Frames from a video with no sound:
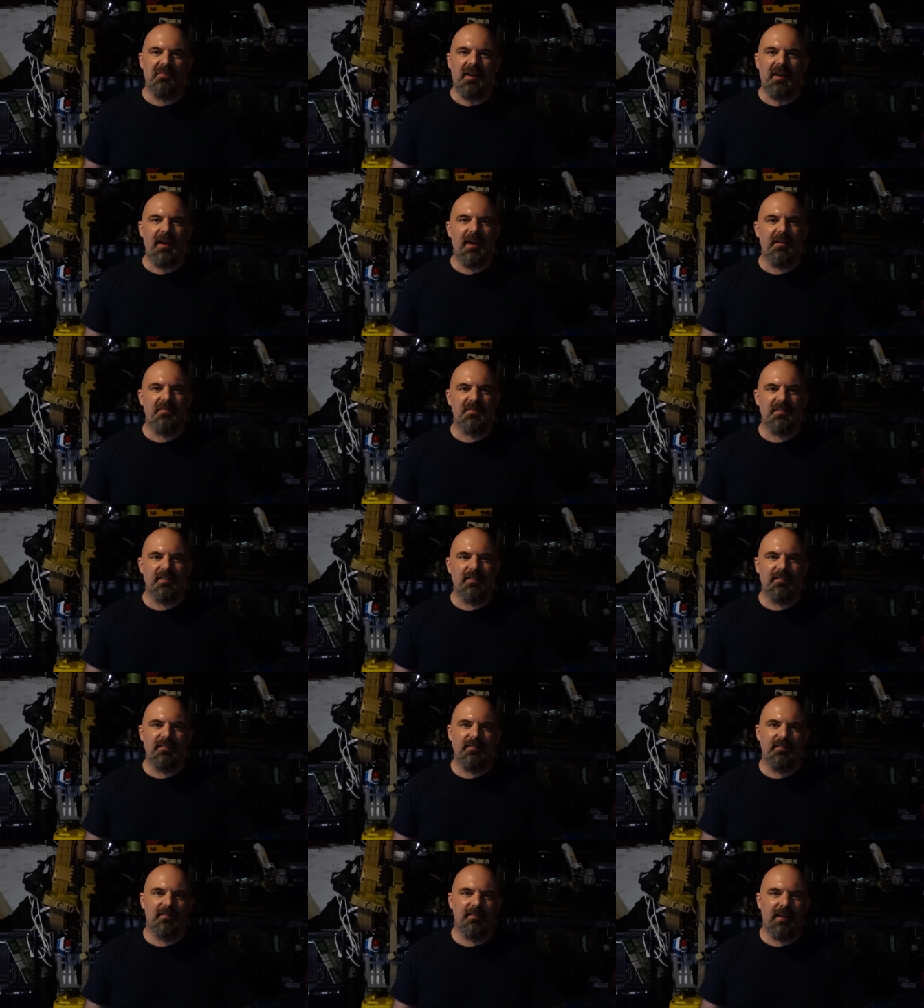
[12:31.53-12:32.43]
I have
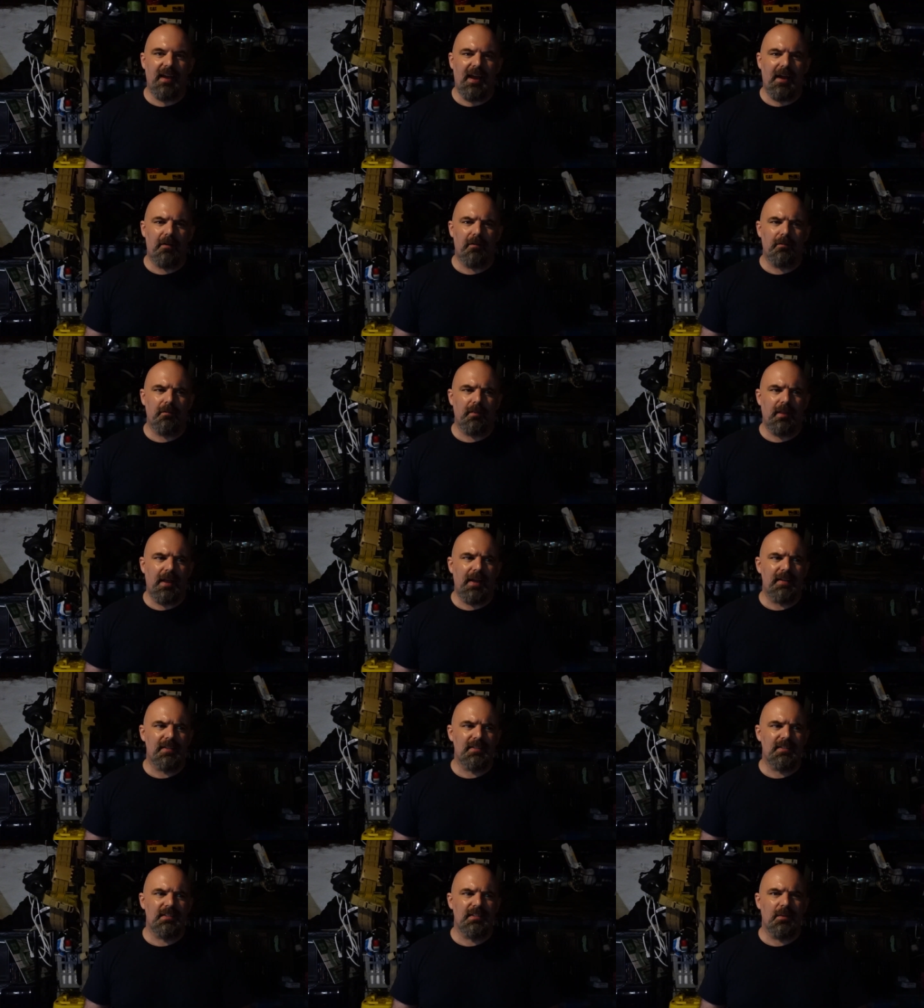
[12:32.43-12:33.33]
to
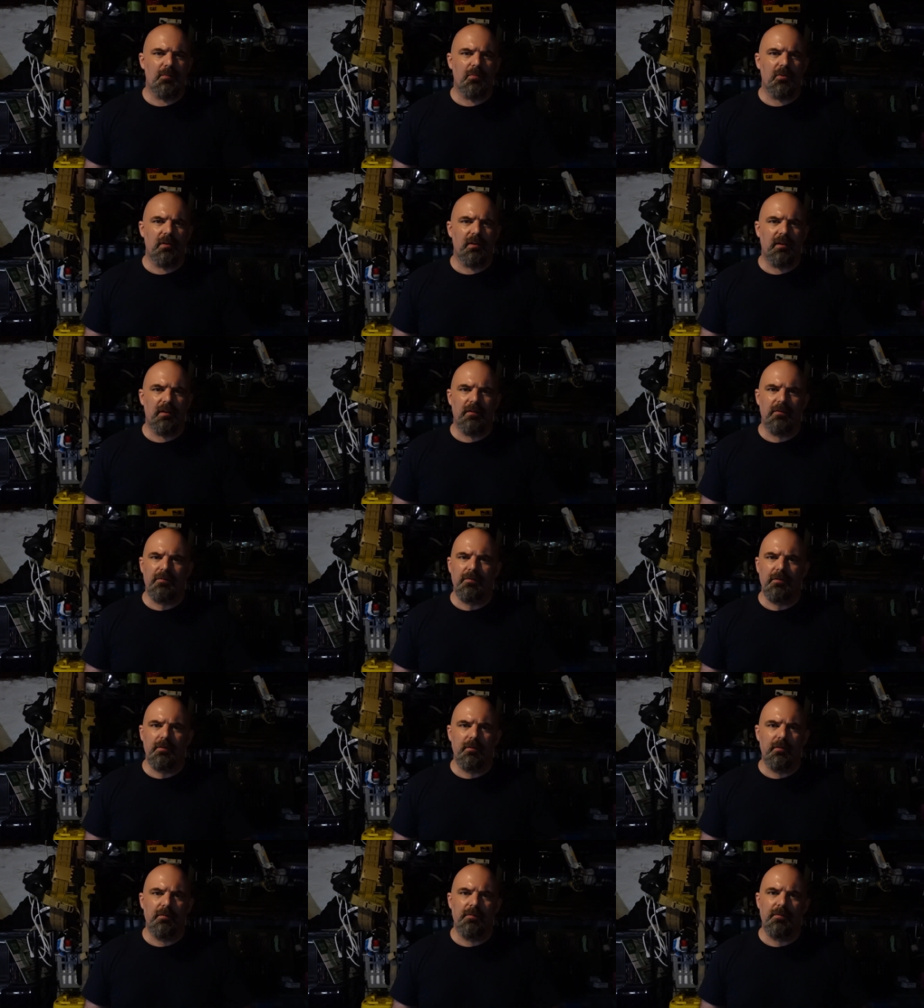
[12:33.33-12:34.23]
outlast someone on
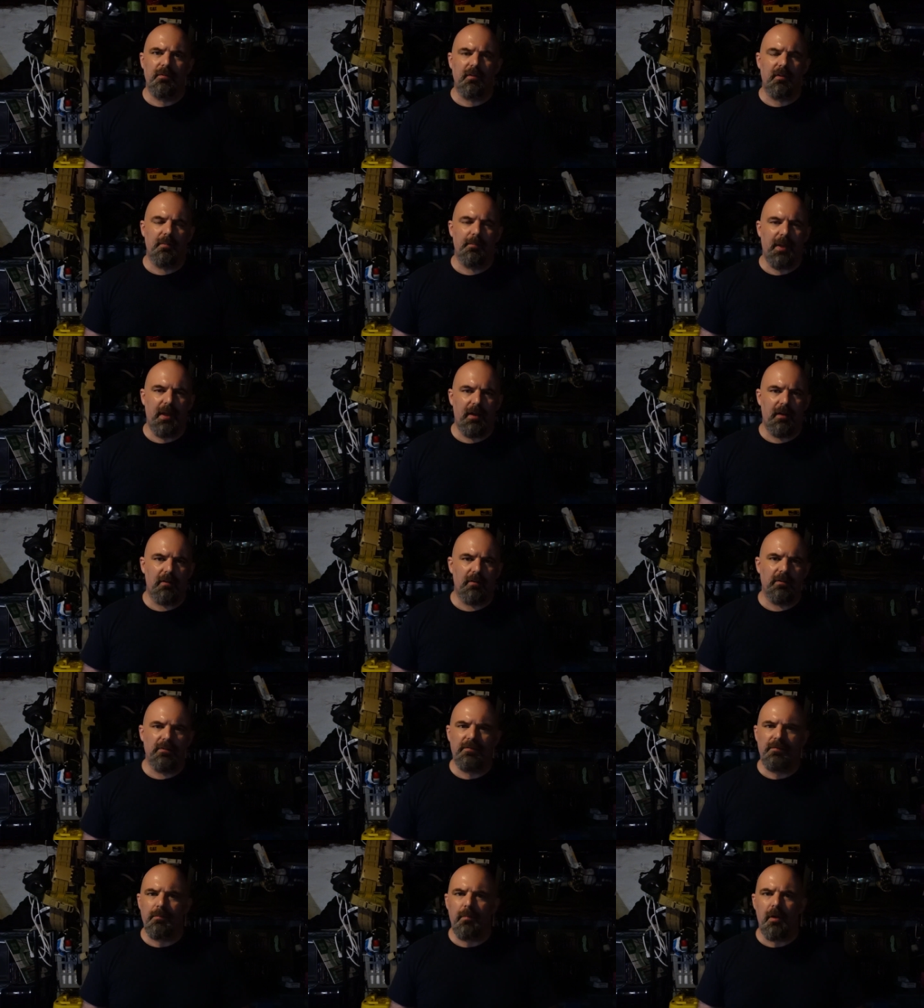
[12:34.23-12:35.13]
food for a matter
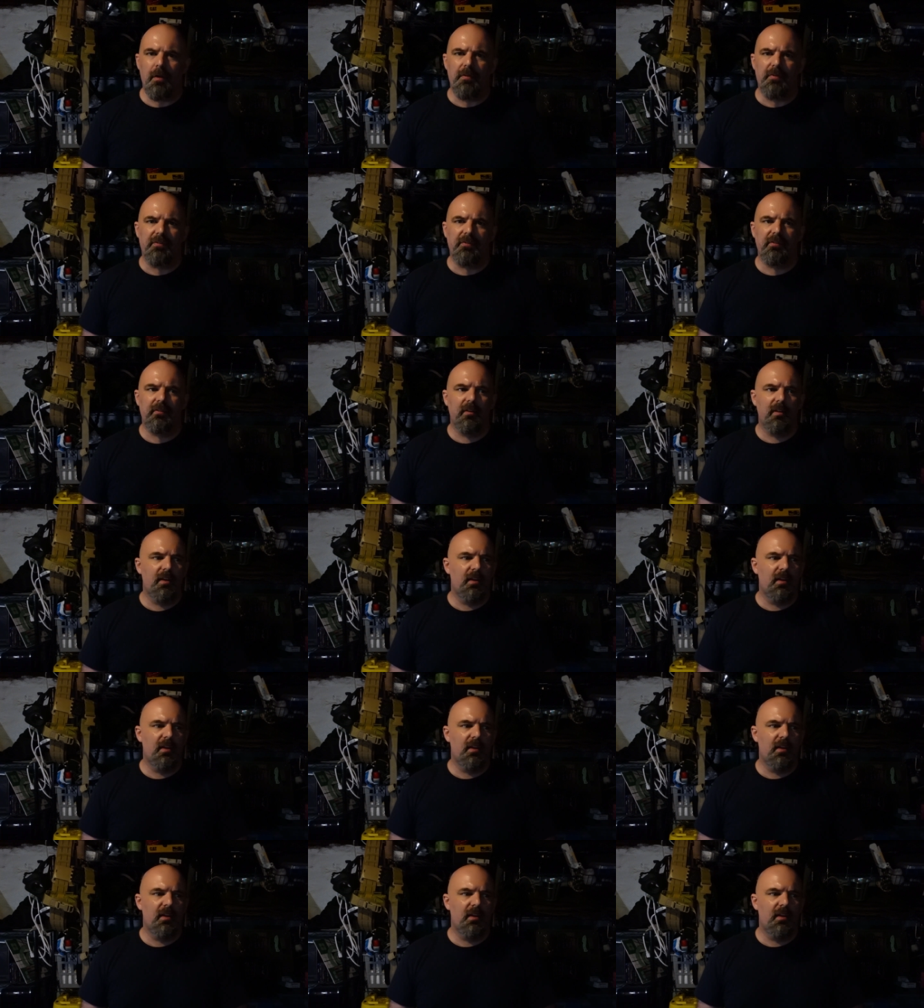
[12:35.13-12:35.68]
of months.